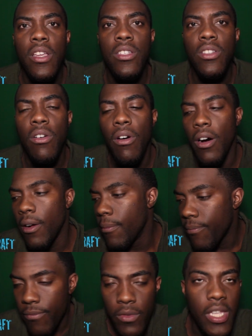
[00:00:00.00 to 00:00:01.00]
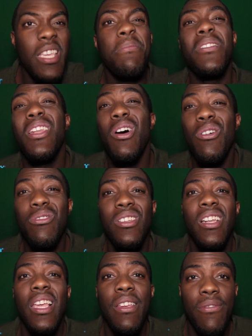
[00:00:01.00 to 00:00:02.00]
So um, keep your nose
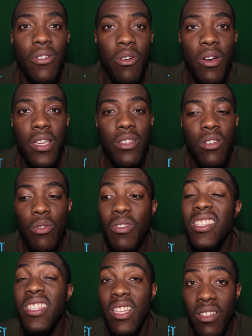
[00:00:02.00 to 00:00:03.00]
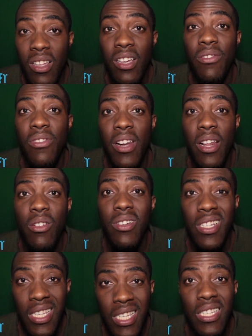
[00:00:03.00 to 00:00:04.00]
clean, Floyd. You know, we still looking for that
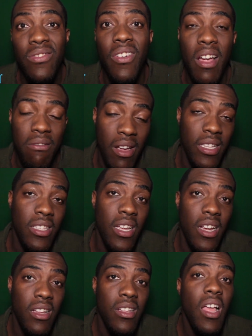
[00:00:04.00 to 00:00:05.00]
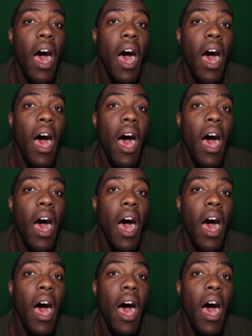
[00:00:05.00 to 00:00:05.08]
Ortiz fight right there.